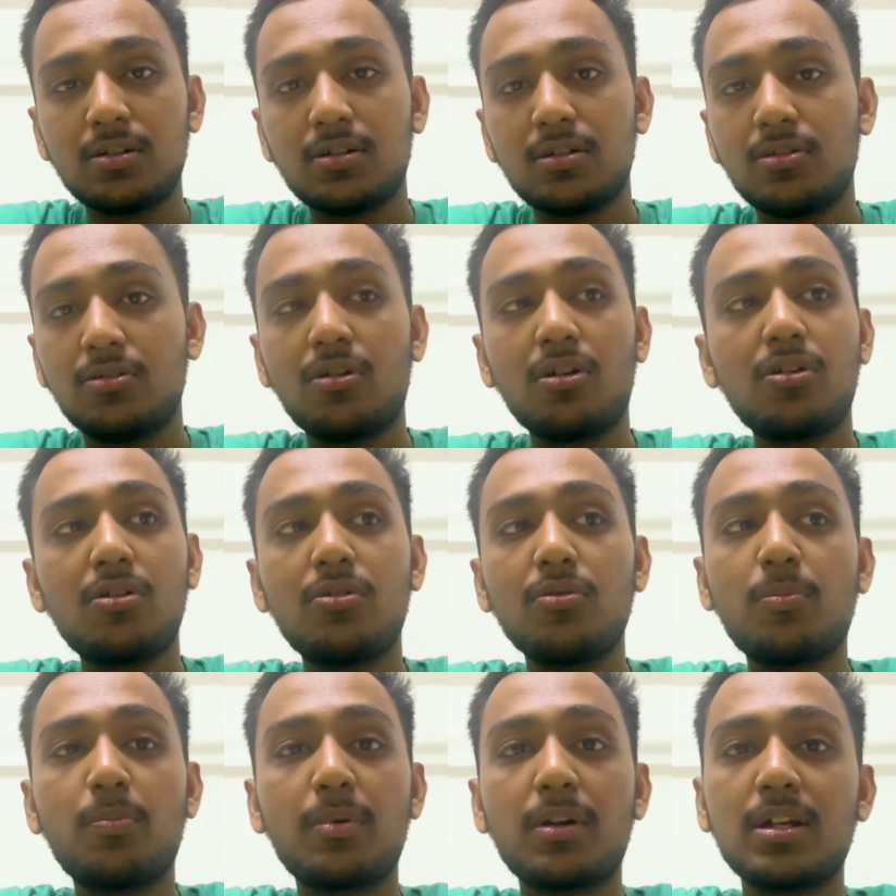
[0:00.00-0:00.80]
not to
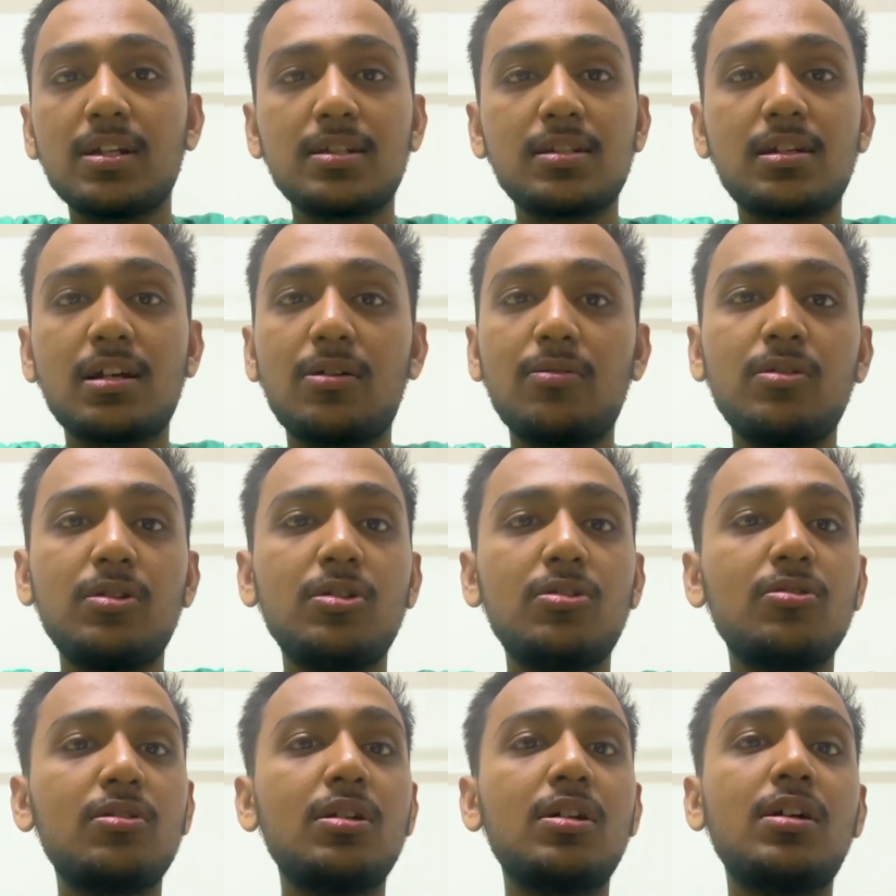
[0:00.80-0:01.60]
press down
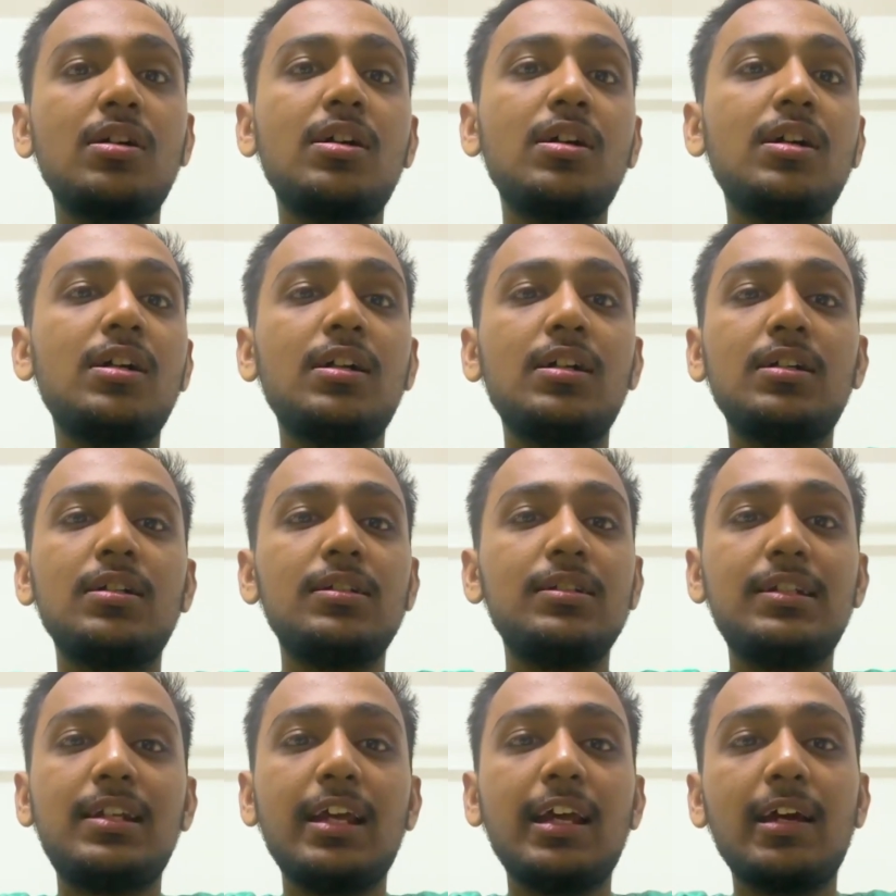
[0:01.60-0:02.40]
into the
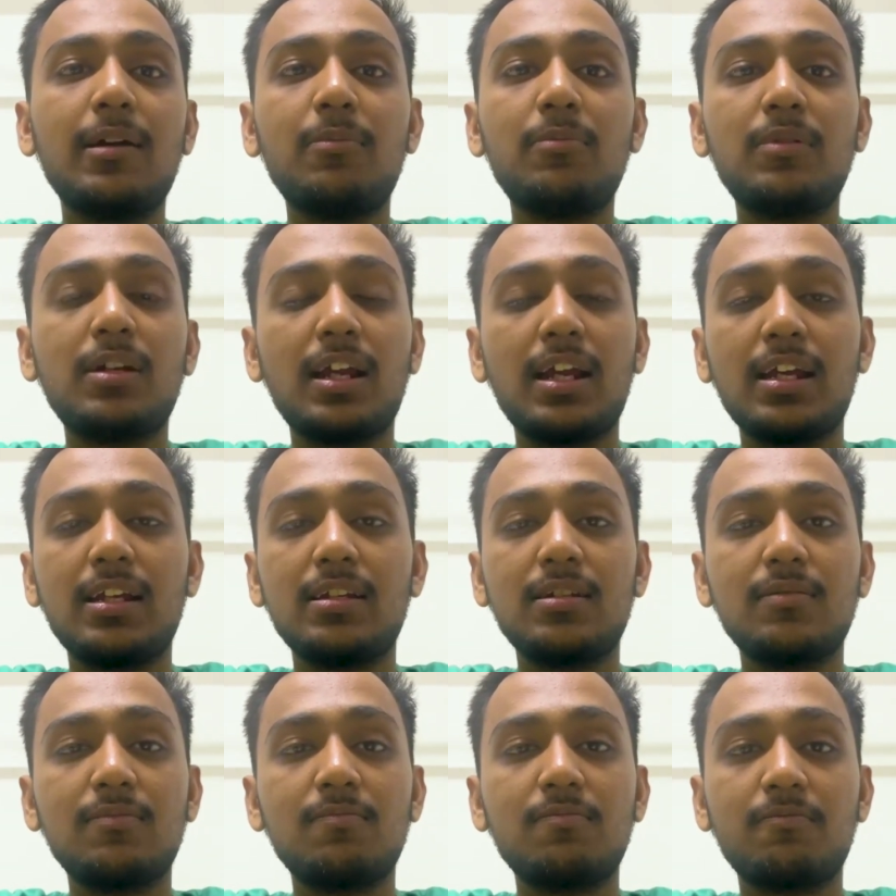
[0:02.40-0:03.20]
depth
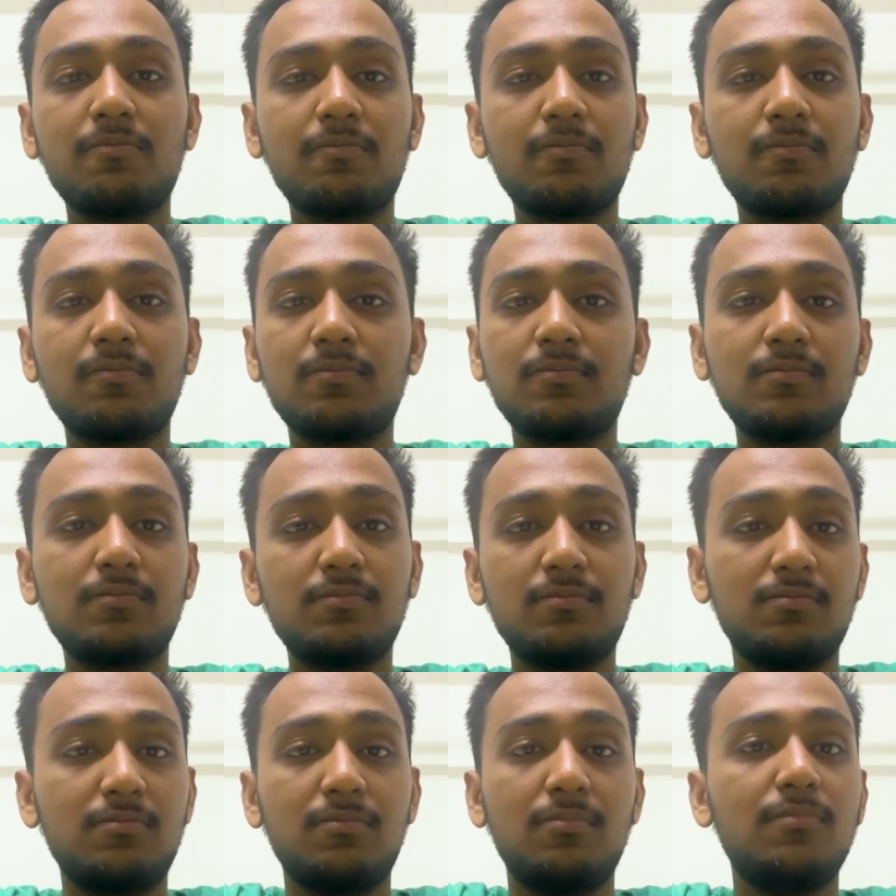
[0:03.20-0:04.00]
and
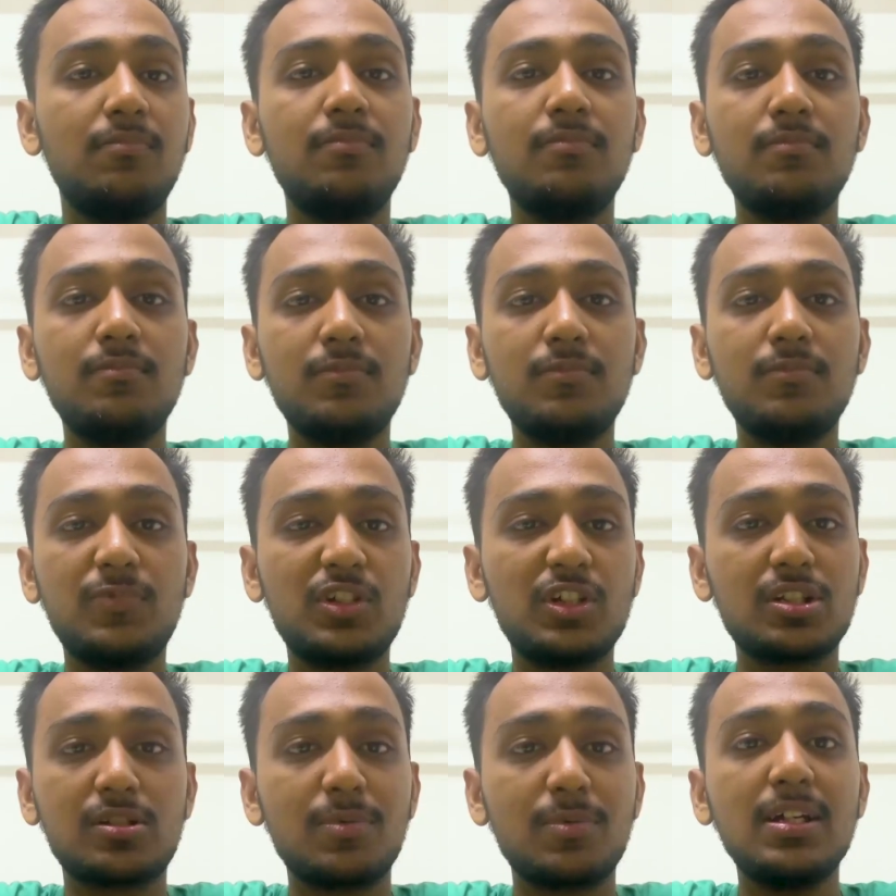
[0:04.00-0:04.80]
just
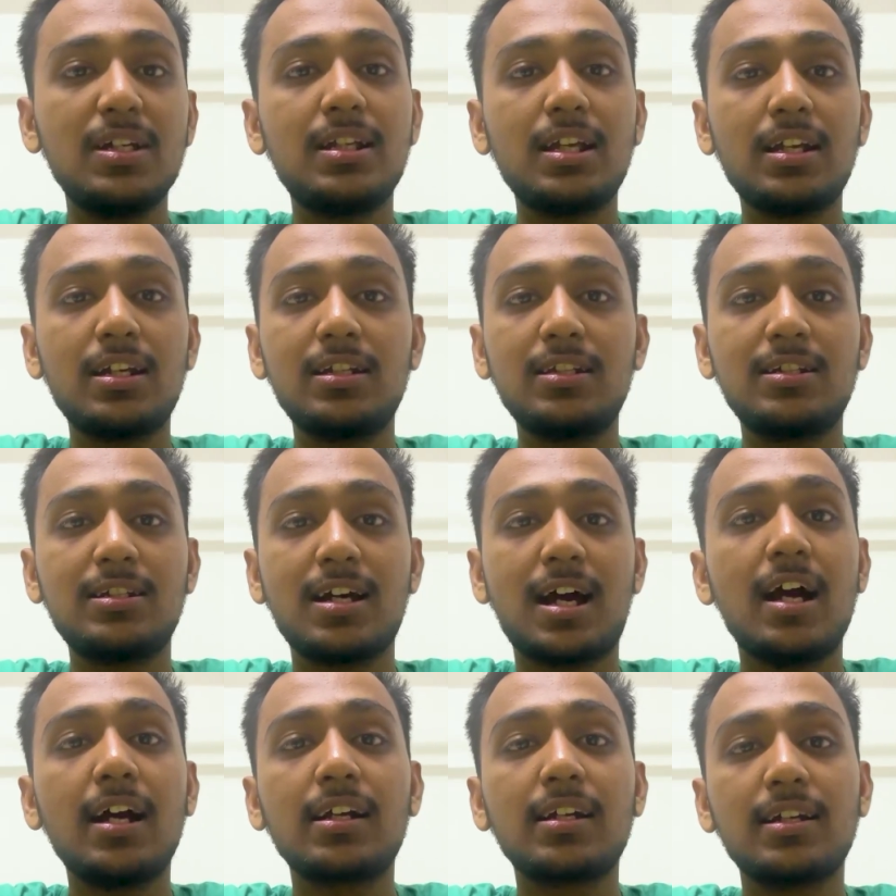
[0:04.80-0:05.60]
be there in the
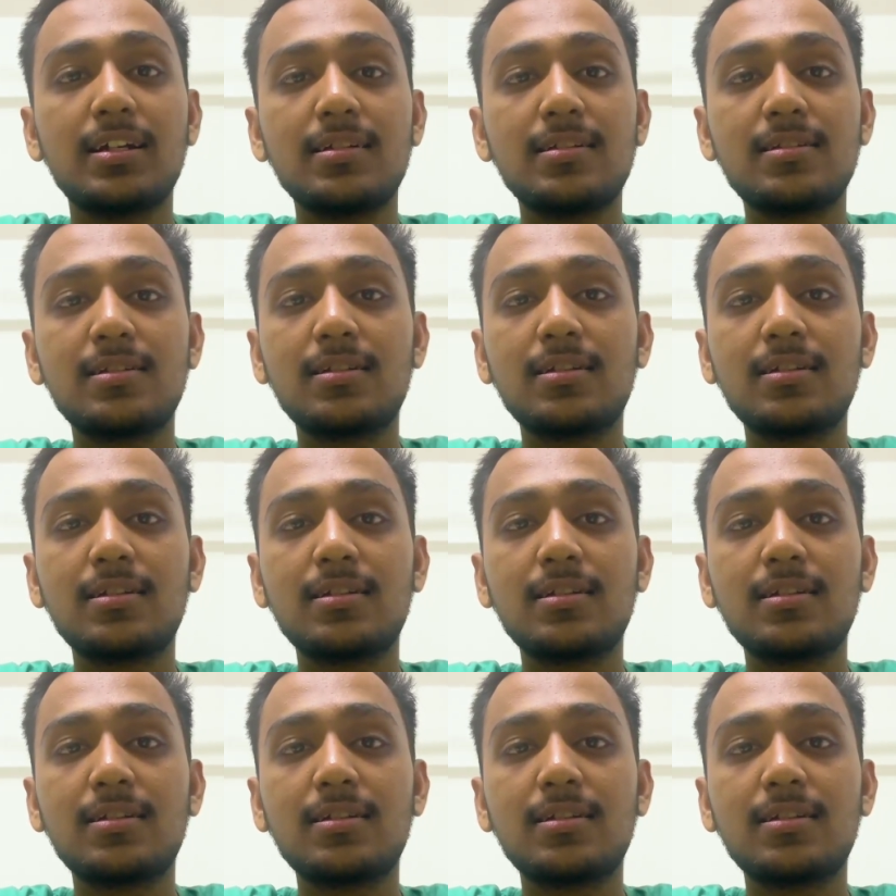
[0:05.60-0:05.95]
darkness.